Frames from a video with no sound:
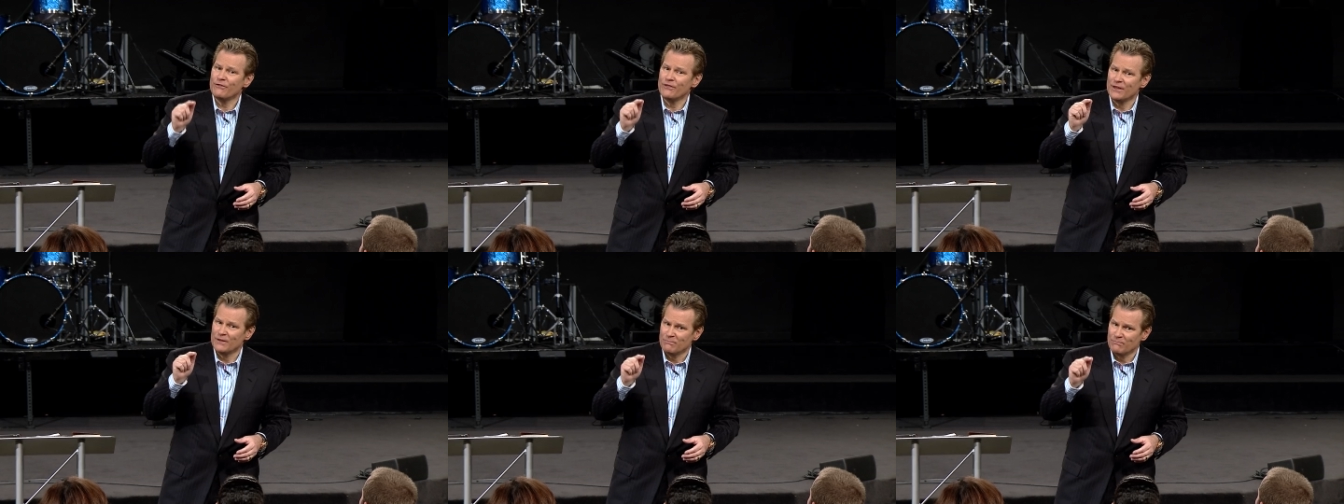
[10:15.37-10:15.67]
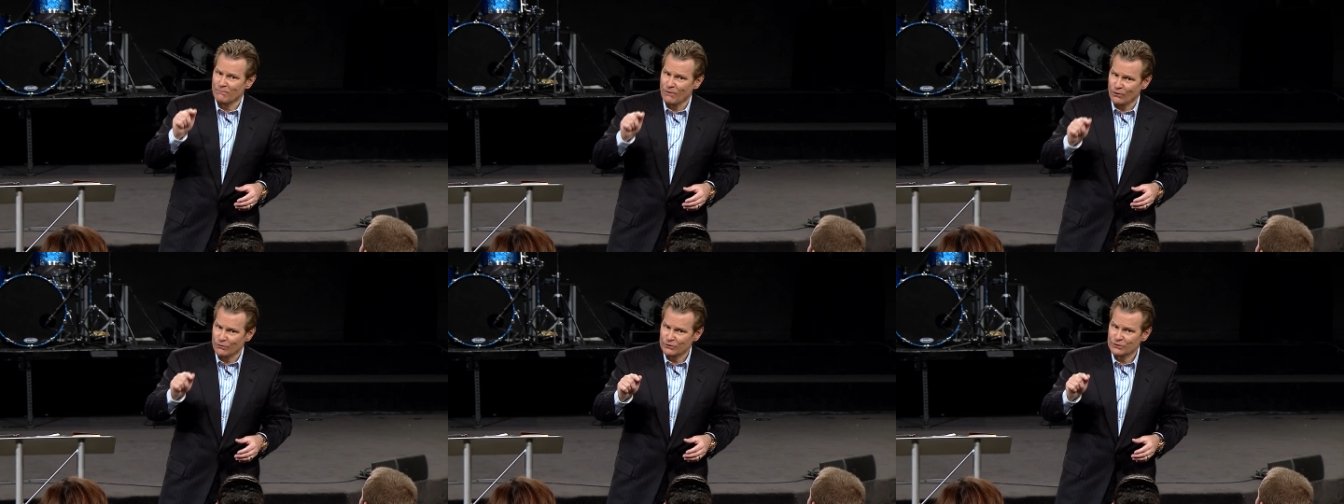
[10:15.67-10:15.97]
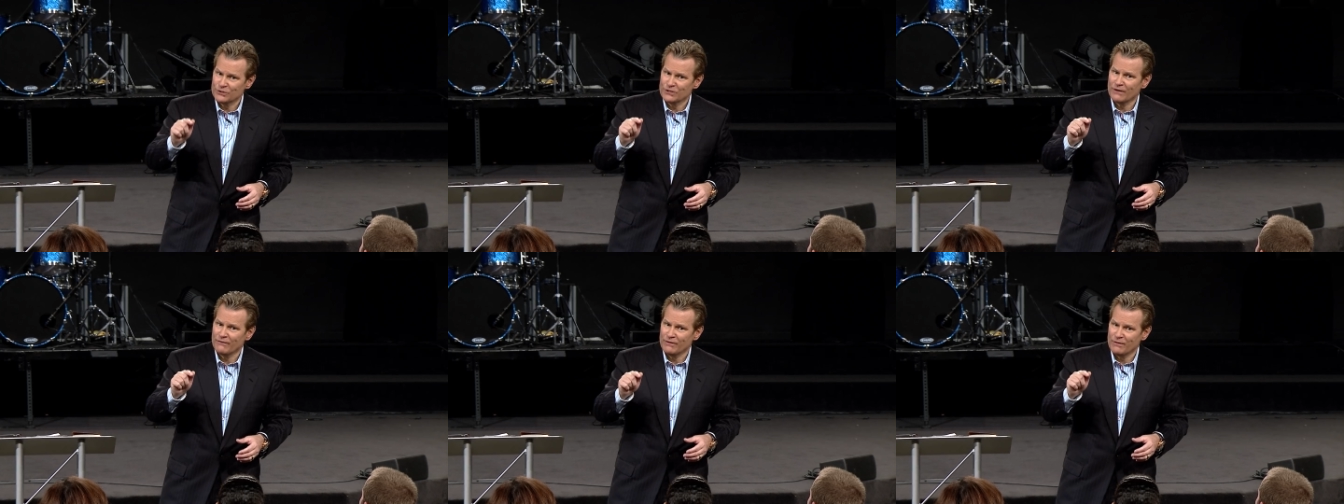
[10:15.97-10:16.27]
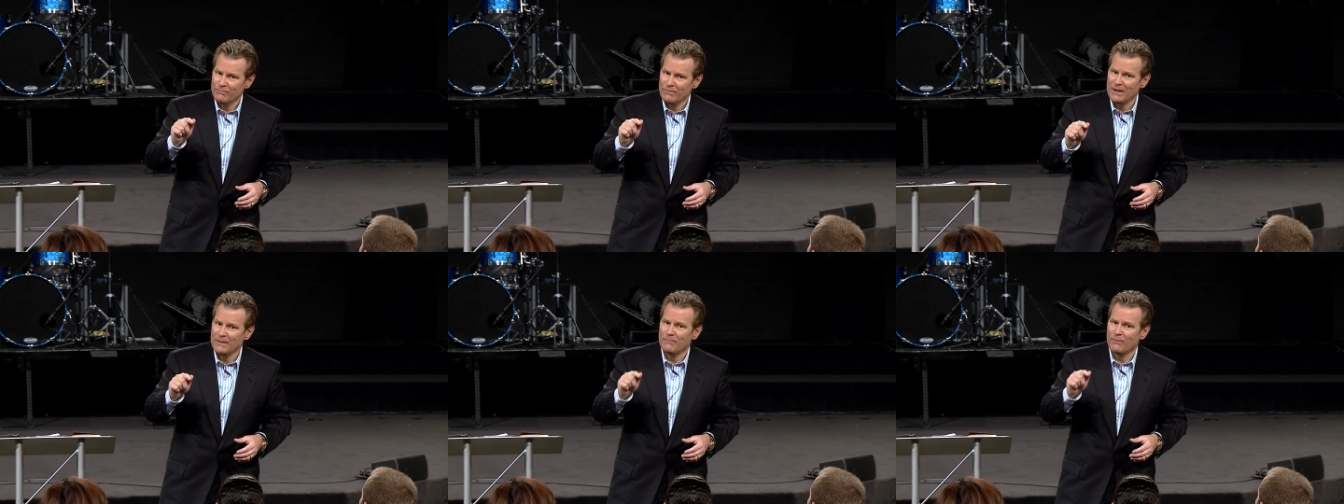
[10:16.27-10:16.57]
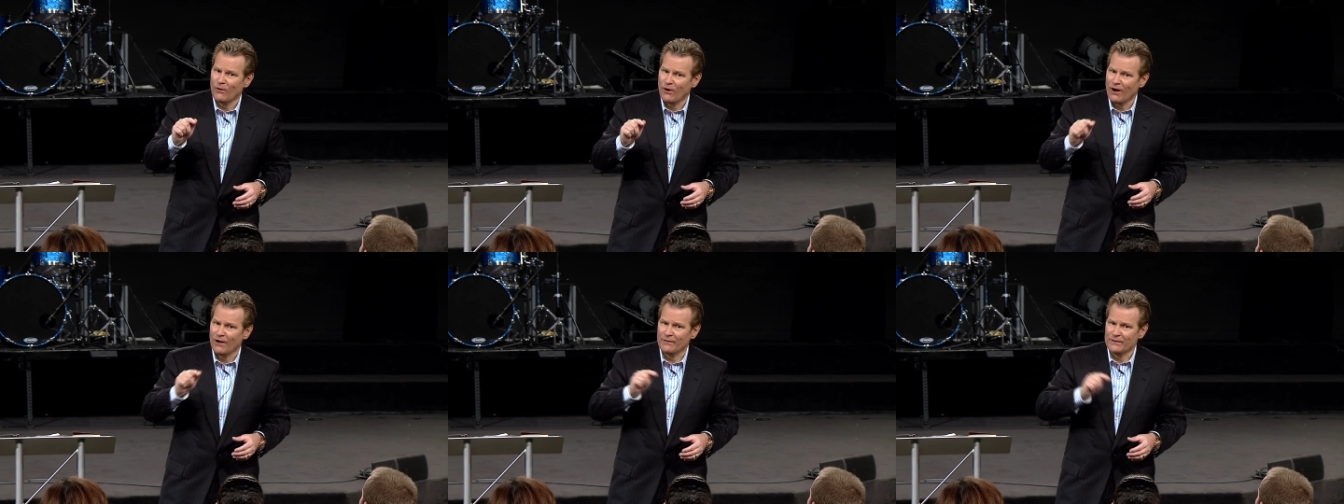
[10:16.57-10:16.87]
than most of the
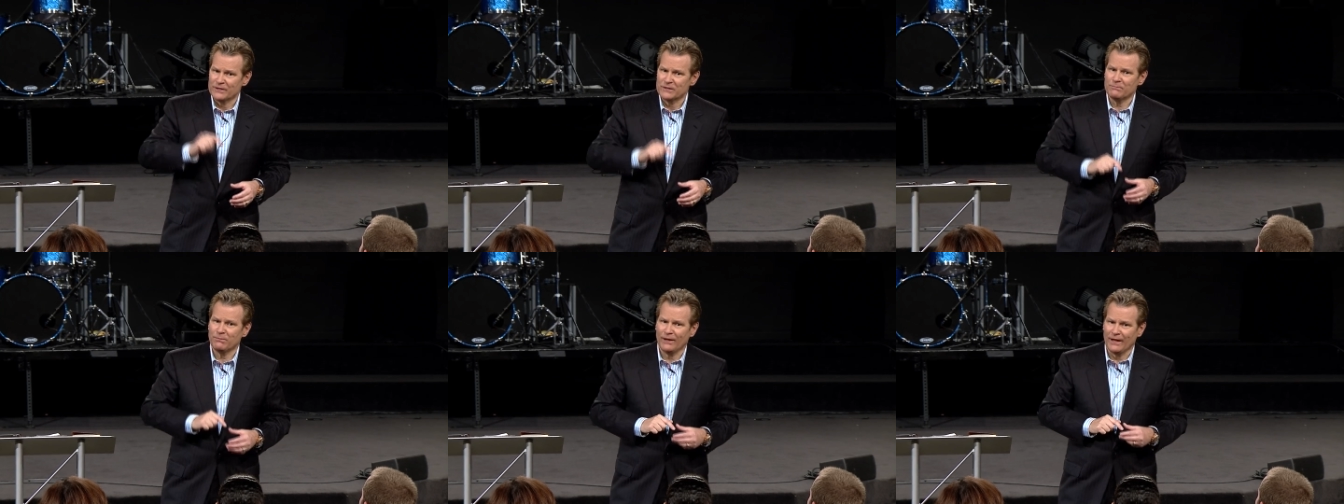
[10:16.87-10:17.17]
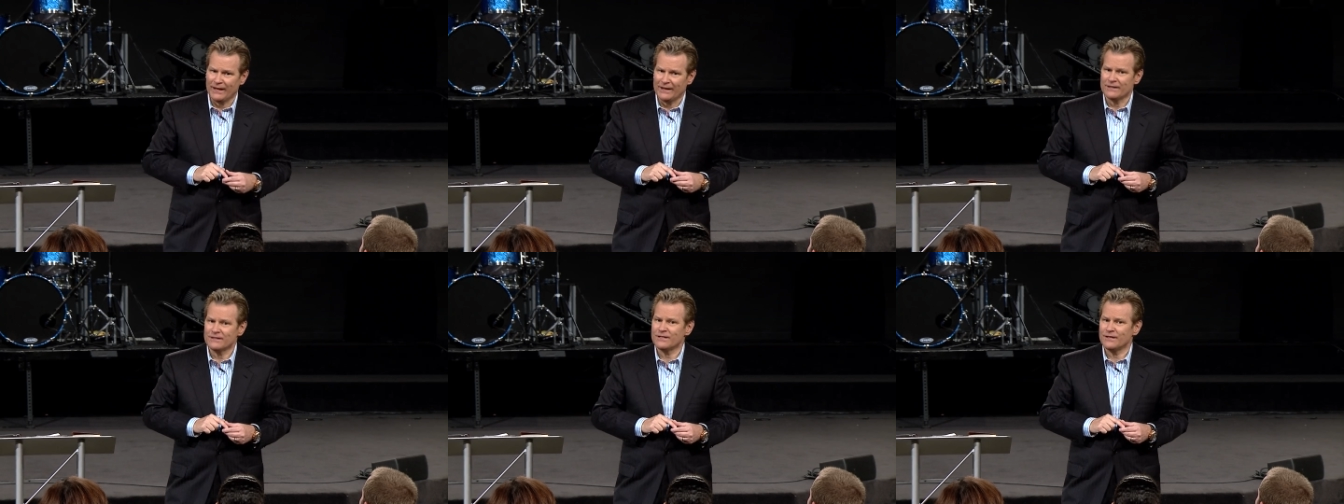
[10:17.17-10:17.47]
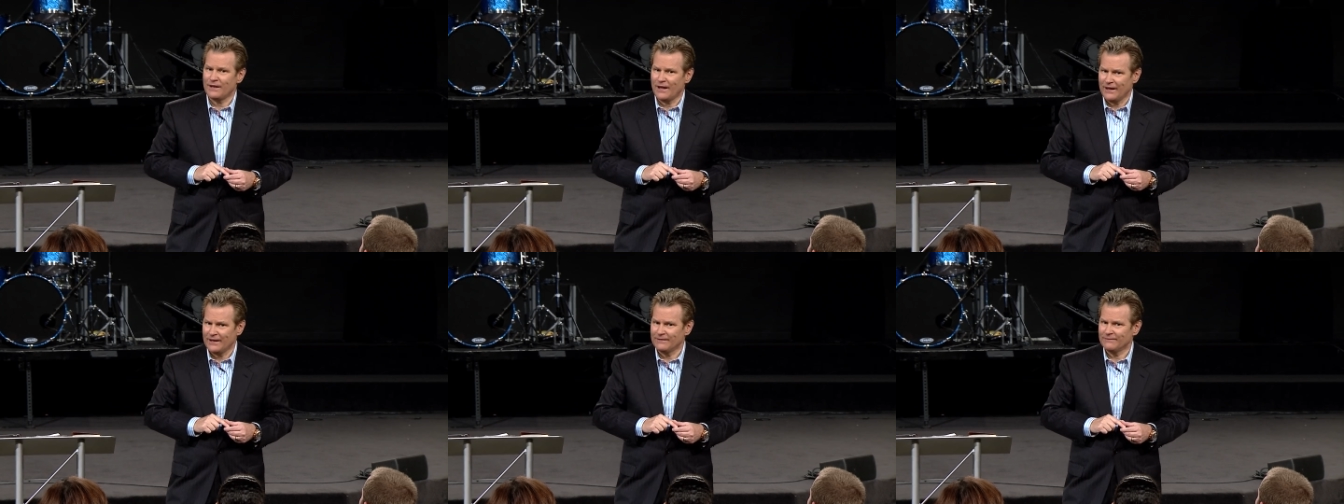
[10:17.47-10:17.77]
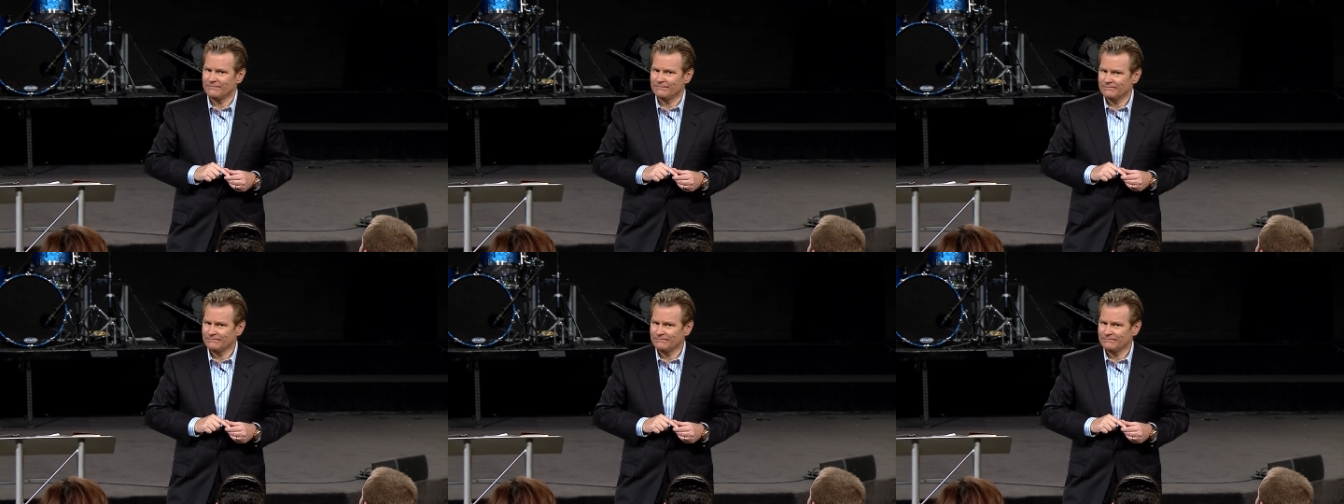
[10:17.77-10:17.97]
people on this planet tonight.